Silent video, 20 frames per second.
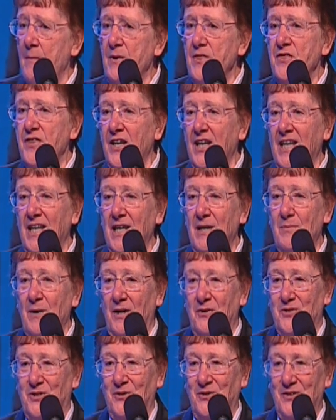I've been thinking
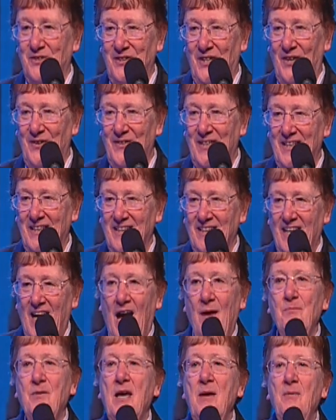about you, you know?
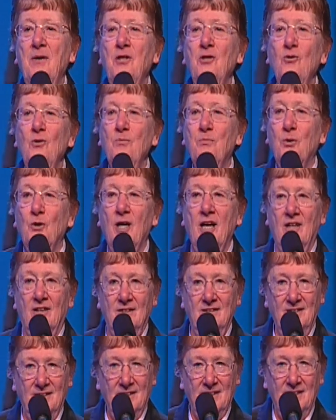I'm keeping you in
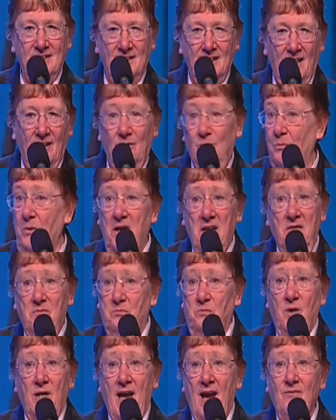prayer. Uh,
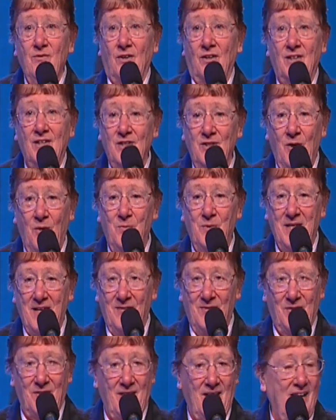whatever, you know,
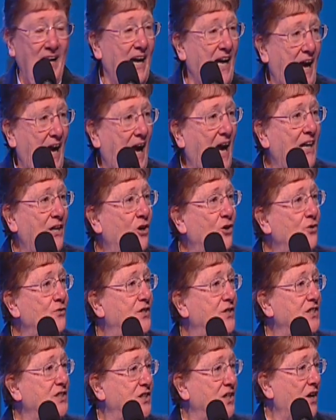whatever. I
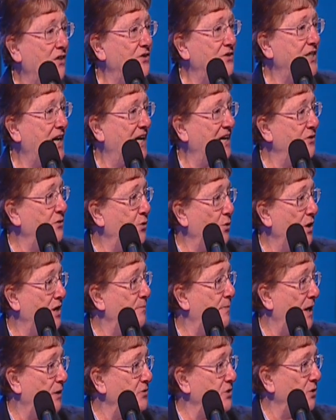heard this the other day and thought
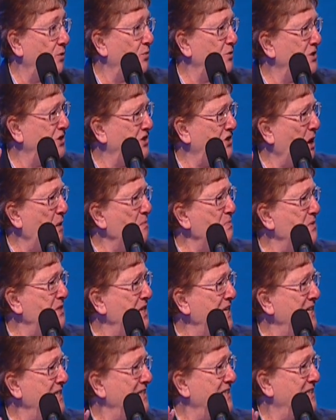about you.
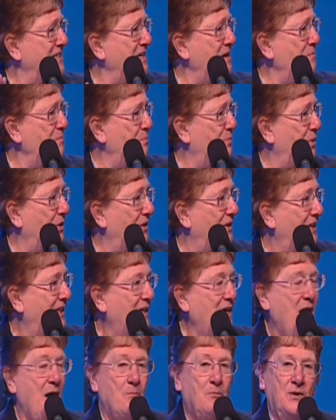Something simple.
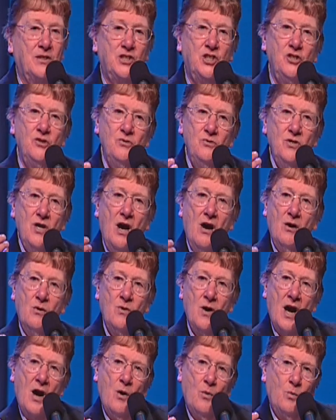But you
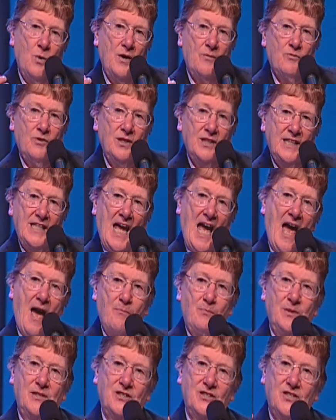know what really
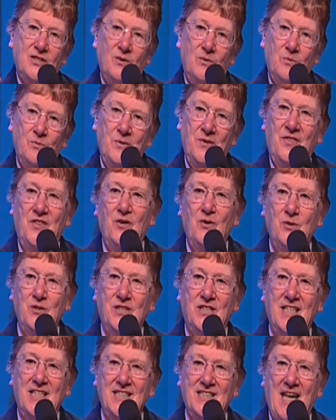happens when
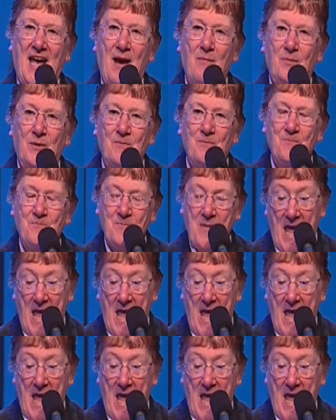those things happen.